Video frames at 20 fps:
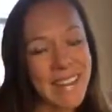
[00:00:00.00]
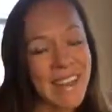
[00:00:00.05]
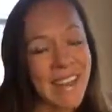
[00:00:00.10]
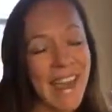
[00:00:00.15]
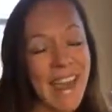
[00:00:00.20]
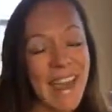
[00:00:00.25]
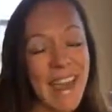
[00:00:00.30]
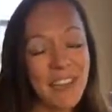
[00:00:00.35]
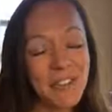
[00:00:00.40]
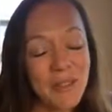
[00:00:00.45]

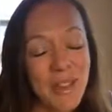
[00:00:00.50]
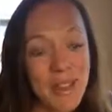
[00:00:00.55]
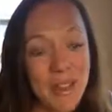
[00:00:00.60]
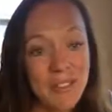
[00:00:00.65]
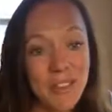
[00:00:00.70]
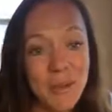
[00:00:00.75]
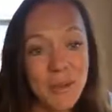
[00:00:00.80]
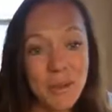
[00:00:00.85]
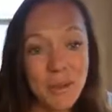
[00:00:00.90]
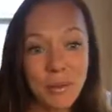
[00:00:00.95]
And we left you
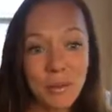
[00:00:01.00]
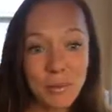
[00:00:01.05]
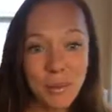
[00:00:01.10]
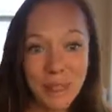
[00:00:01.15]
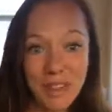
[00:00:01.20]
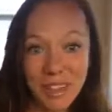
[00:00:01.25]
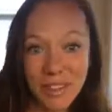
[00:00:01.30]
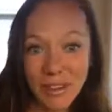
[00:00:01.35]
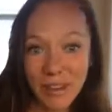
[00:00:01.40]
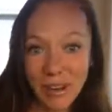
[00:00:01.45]
with a really
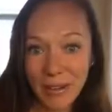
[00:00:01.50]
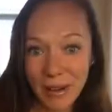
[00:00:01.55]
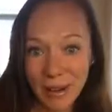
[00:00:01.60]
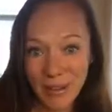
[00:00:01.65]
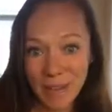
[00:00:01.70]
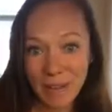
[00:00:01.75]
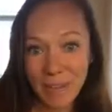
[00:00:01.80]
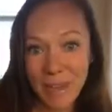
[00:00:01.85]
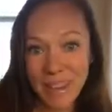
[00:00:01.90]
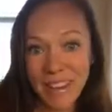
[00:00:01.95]
great
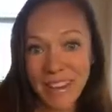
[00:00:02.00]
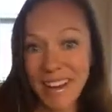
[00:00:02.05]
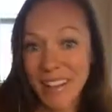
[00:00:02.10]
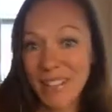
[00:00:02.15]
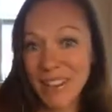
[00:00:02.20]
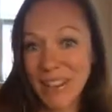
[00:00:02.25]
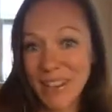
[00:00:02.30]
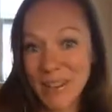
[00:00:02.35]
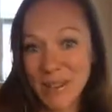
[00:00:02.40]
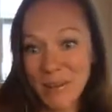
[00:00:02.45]
recipe on
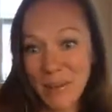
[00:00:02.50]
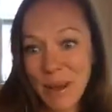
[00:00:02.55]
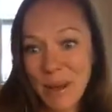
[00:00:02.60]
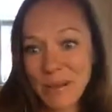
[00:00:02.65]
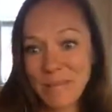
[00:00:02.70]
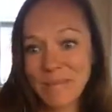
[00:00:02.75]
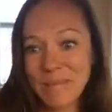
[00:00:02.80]
there as well.